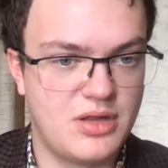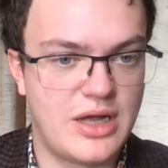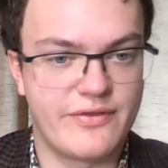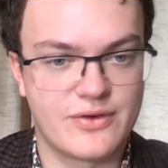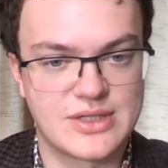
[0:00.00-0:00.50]
to
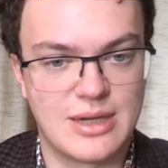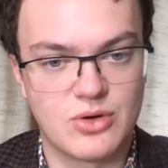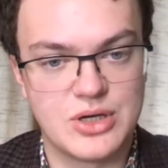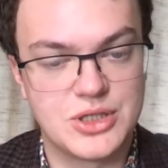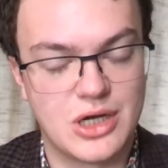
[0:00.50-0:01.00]
apply for
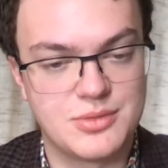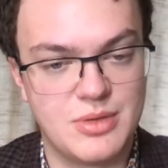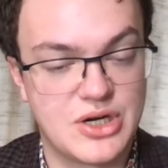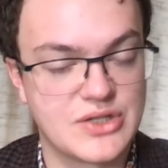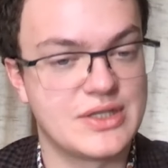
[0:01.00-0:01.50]
summary
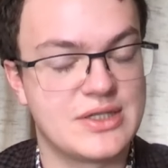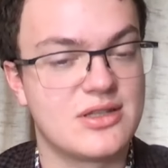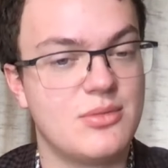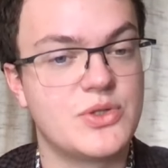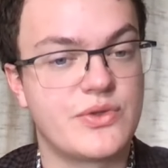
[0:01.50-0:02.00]
judgment because this is
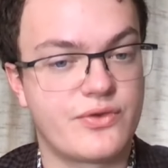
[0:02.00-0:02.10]
the most